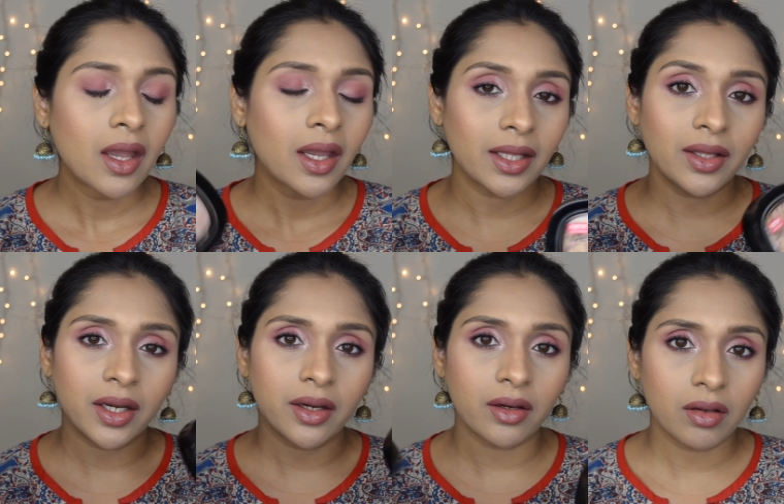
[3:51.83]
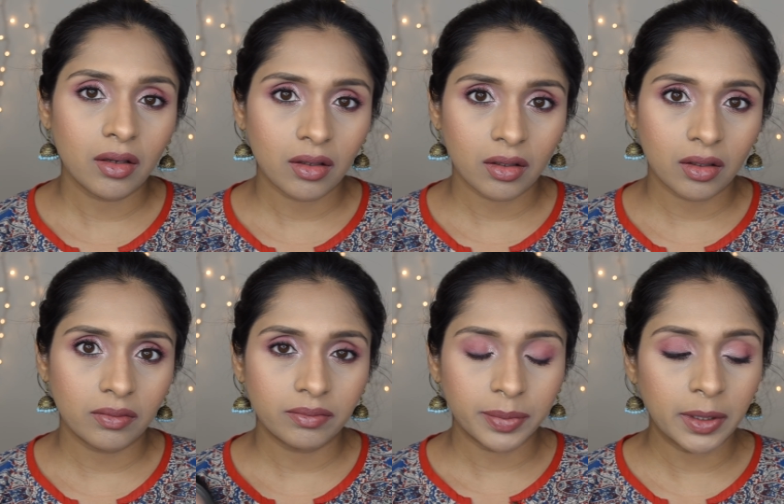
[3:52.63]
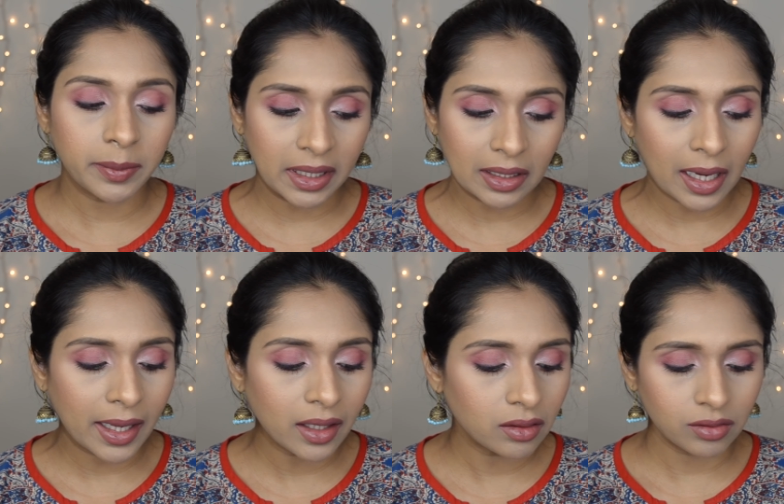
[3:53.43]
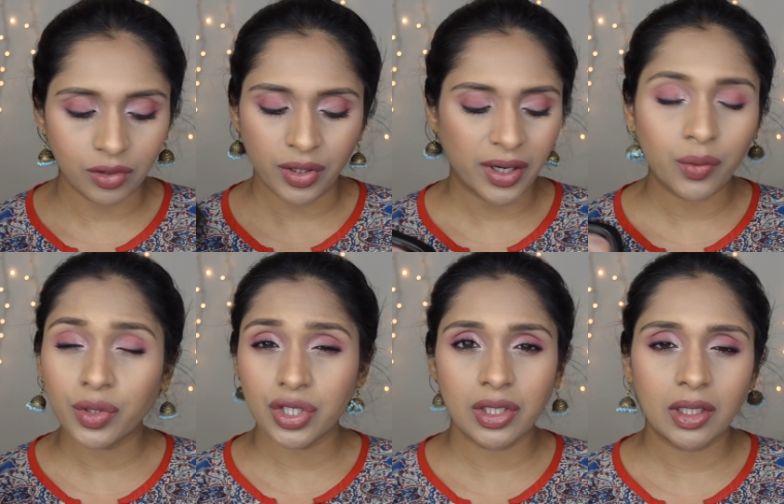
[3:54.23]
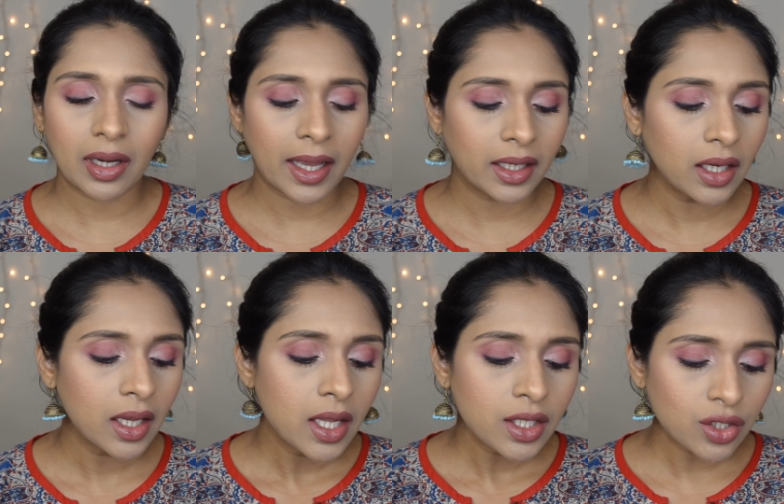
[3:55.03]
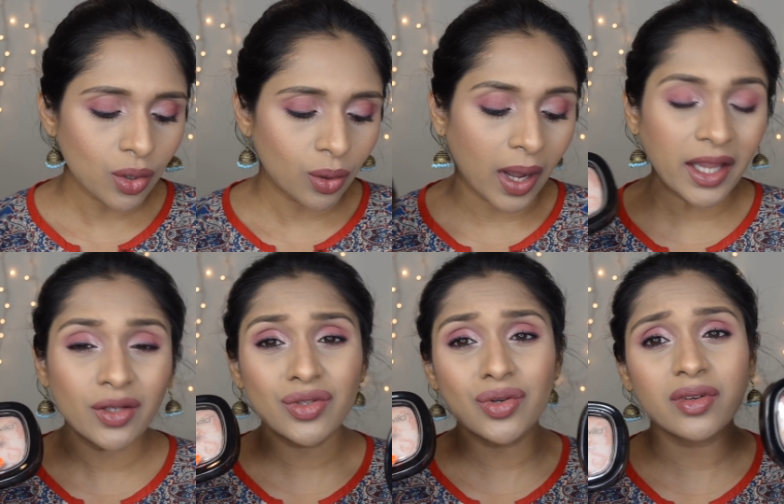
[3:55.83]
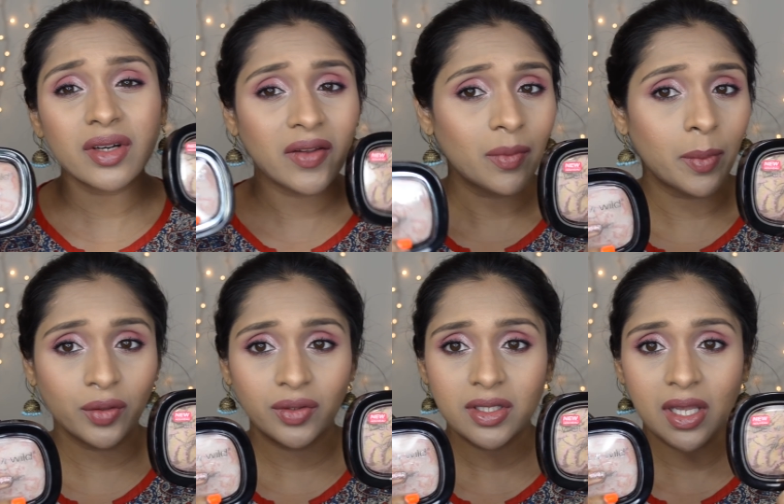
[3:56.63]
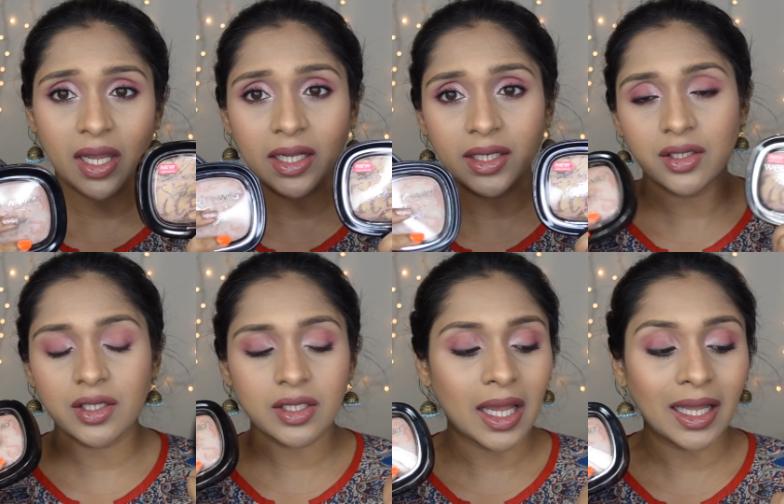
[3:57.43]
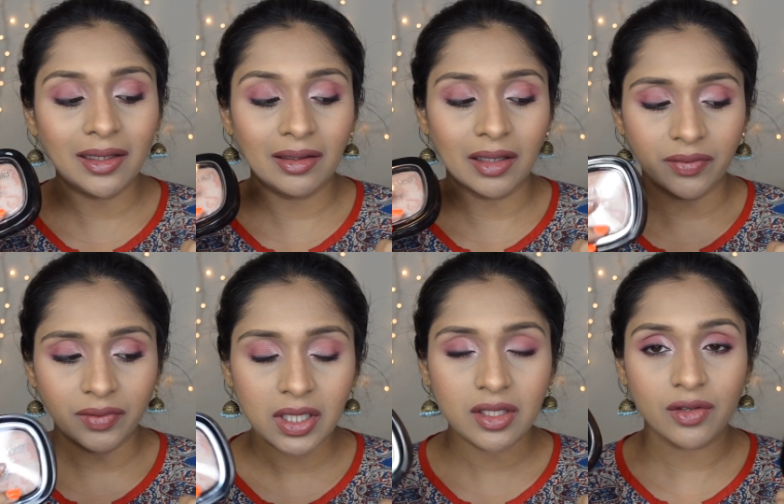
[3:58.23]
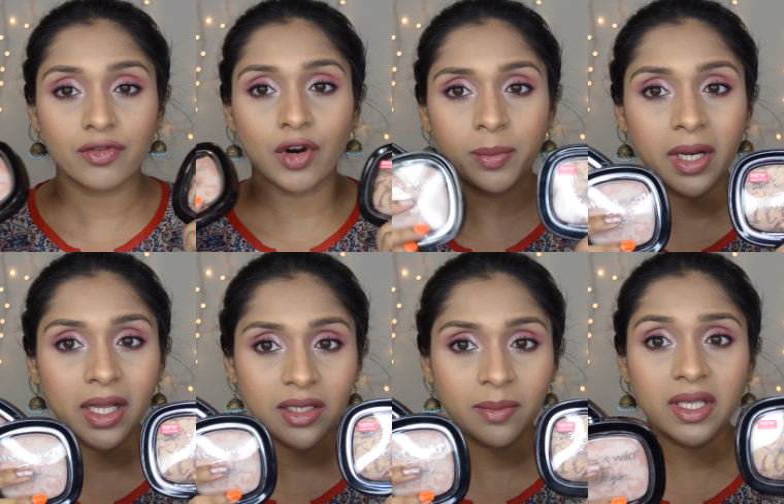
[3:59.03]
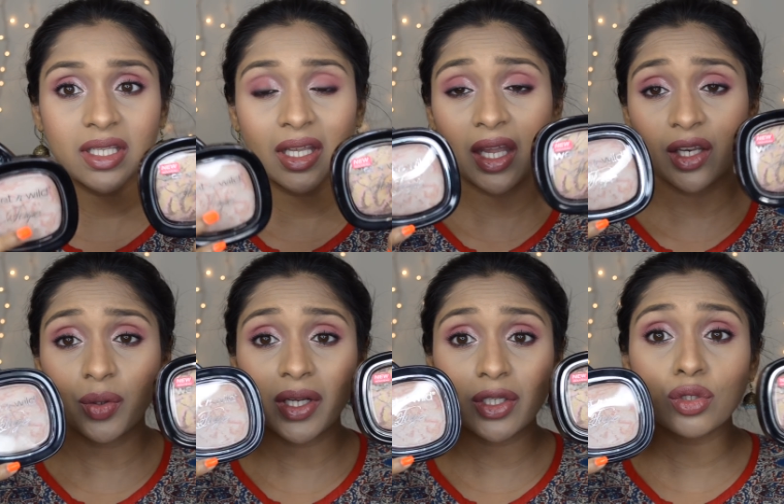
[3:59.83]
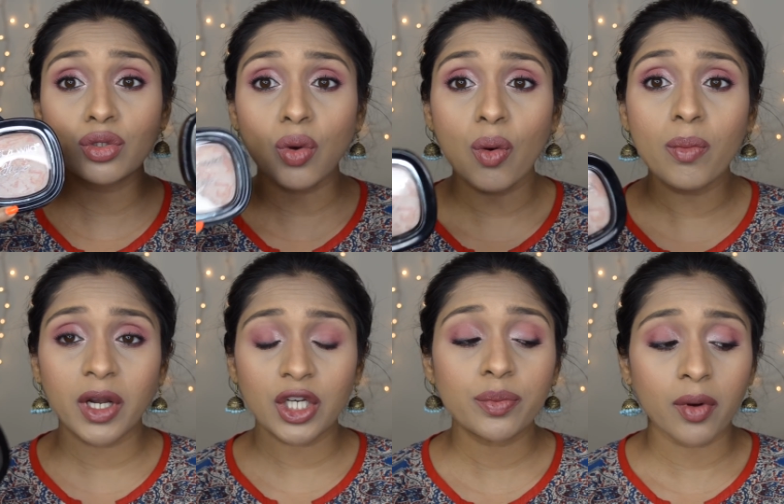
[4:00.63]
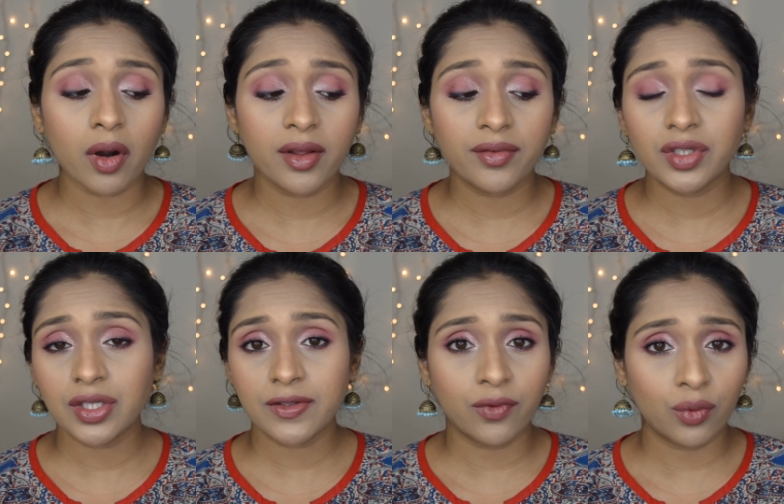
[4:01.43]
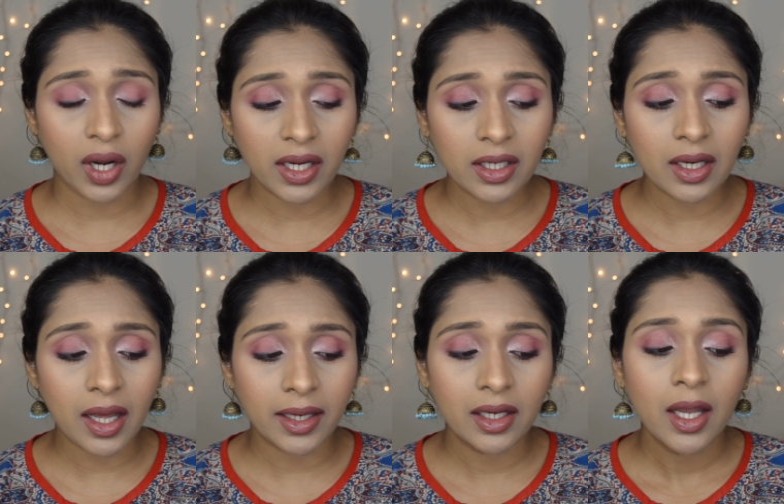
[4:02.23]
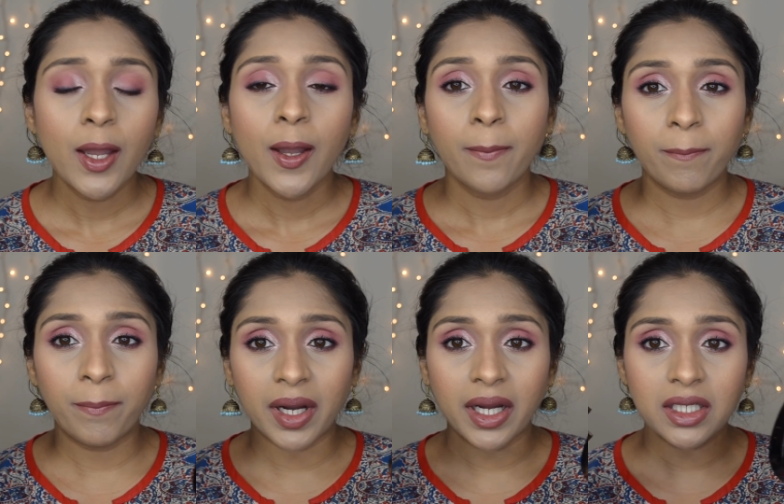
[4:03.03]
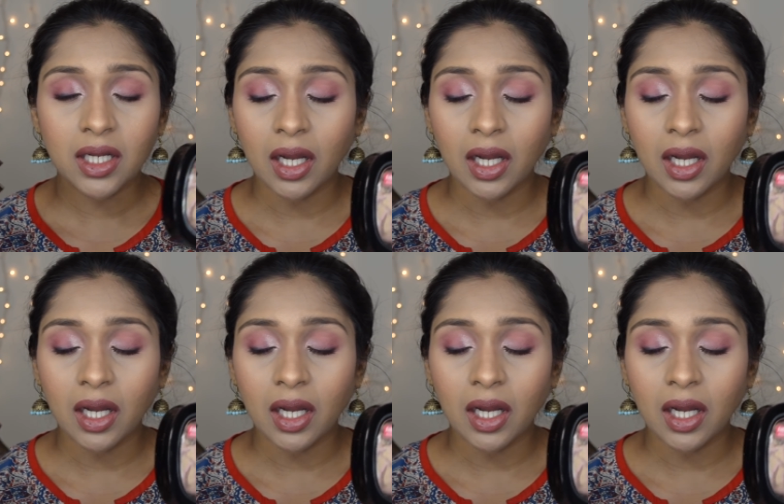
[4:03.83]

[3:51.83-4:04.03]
in their permanent line, the original line. So I used to rave about these highlighters. I love these. The formula is amazing, and you get so much product for just $4.99. But